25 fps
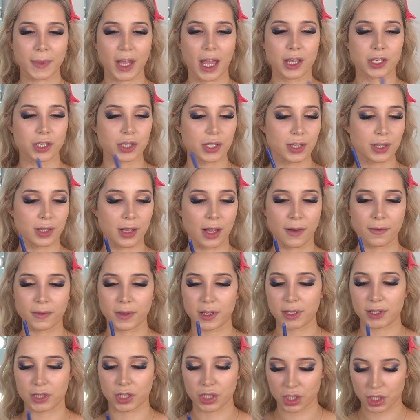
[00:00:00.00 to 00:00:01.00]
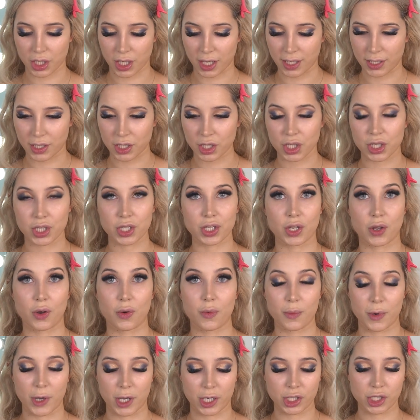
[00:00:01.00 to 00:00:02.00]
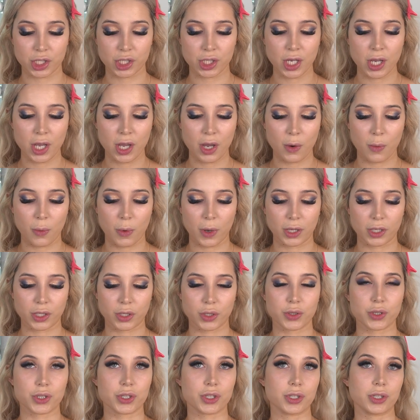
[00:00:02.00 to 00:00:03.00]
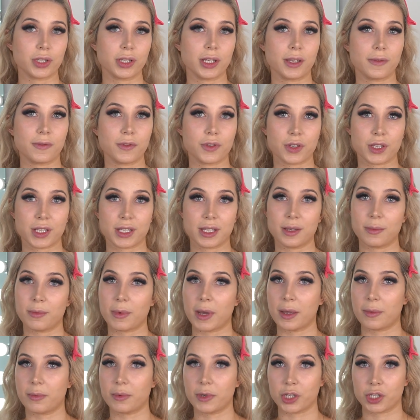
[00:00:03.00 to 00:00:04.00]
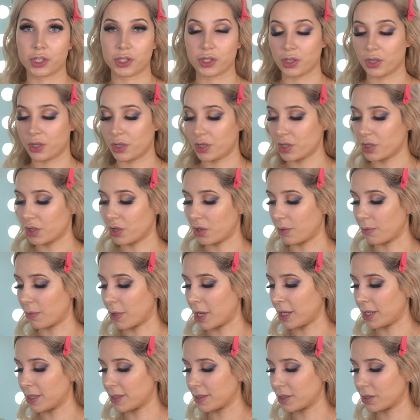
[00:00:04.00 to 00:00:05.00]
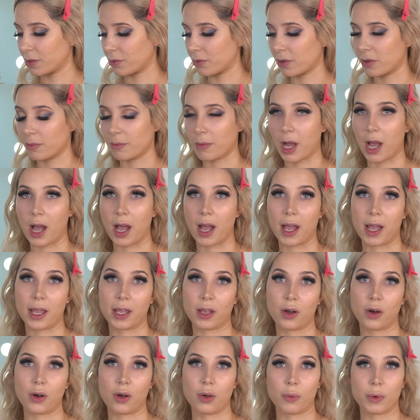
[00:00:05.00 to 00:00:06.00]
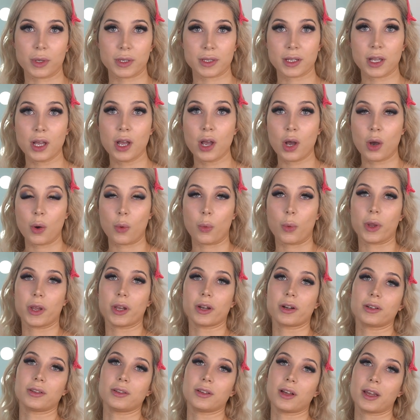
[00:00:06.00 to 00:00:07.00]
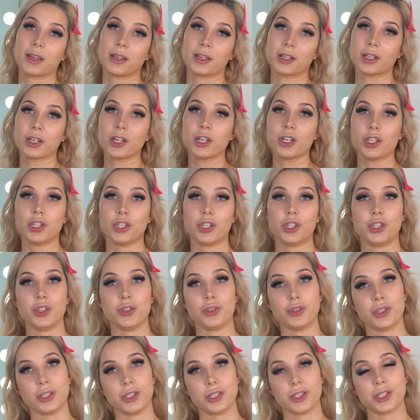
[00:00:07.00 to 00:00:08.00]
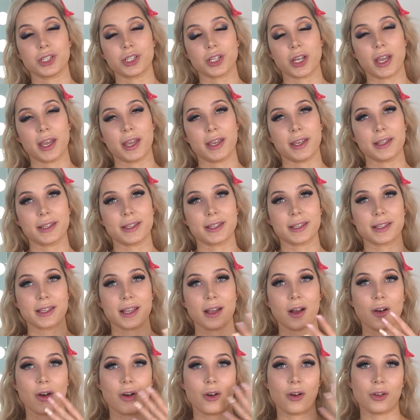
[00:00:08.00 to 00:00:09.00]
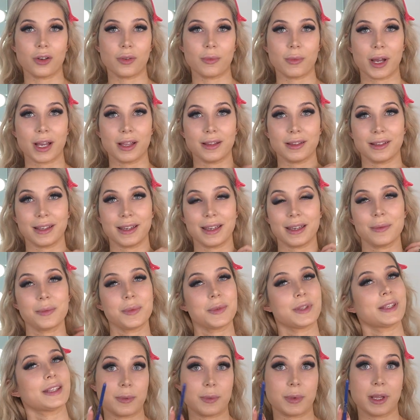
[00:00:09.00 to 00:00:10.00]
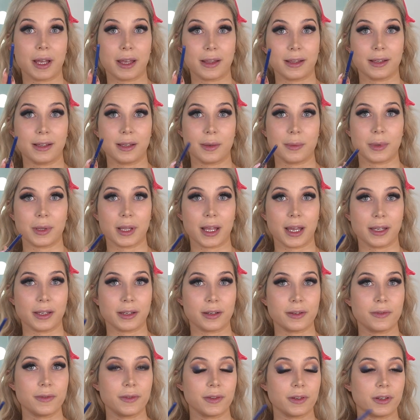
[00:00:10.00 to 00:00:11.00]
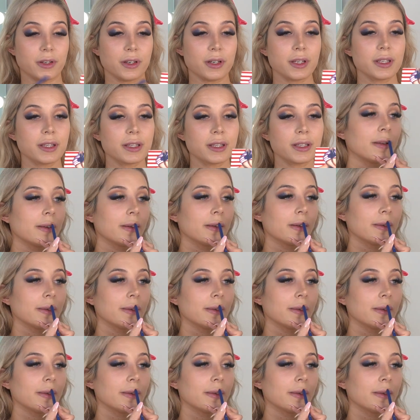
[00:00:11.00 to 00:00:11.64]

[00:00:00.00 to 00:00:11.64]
I just love this shade so much well usually if you see my pictures on my Instagram I always wear like nudie shades on my lips apply the lip liner first